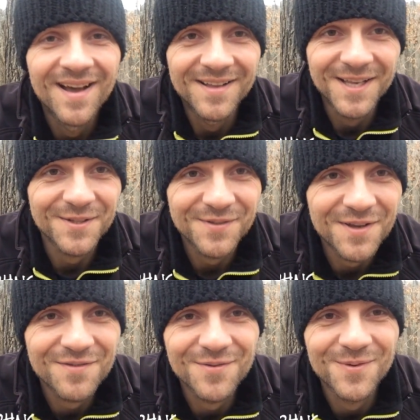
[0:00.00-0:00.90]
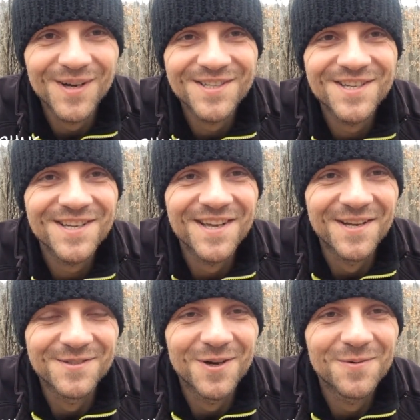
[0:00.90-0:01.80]
I'd like to thank you for watching, and
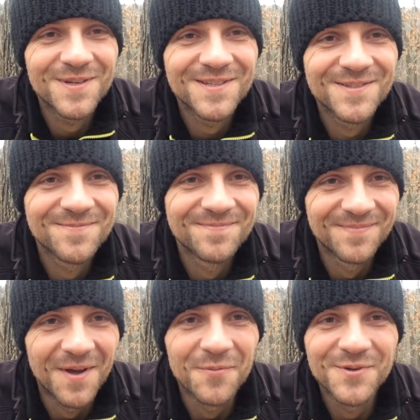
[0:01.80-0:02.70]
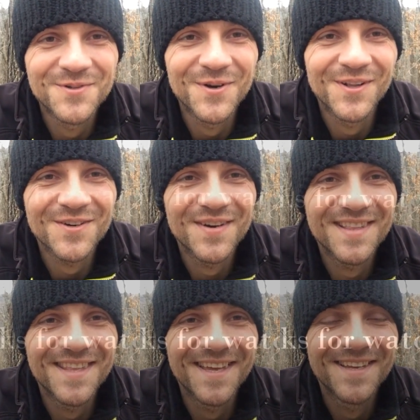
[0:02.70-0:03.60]
as always, I wish you all a
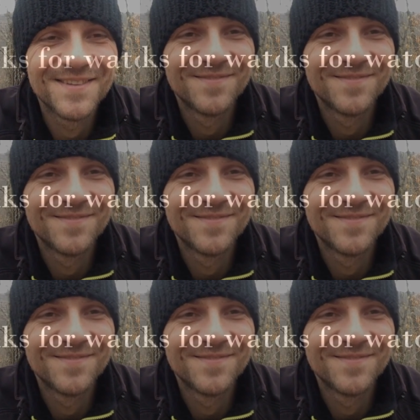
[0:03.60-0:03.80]
great day.